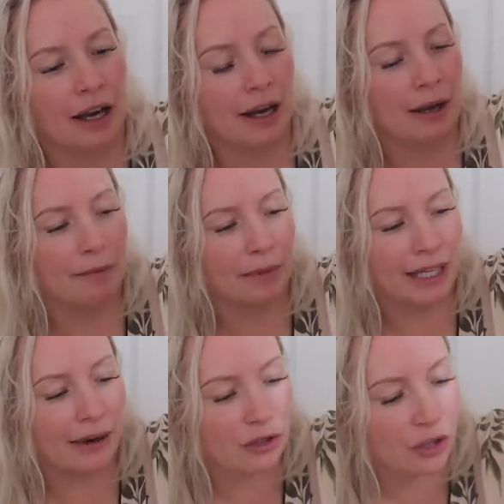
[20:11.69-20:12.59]
But
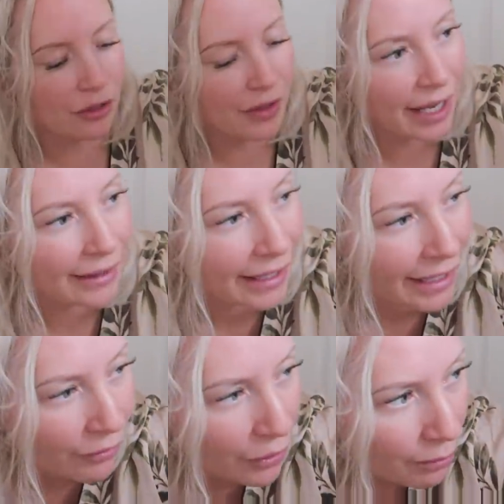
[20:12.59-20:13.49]
yeah, I've just got that in
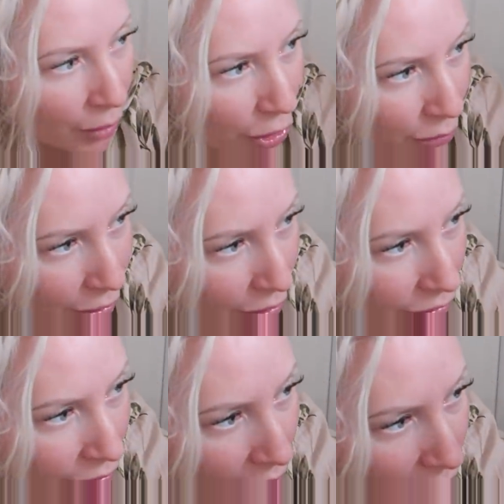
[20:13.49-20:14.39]
here at the moment.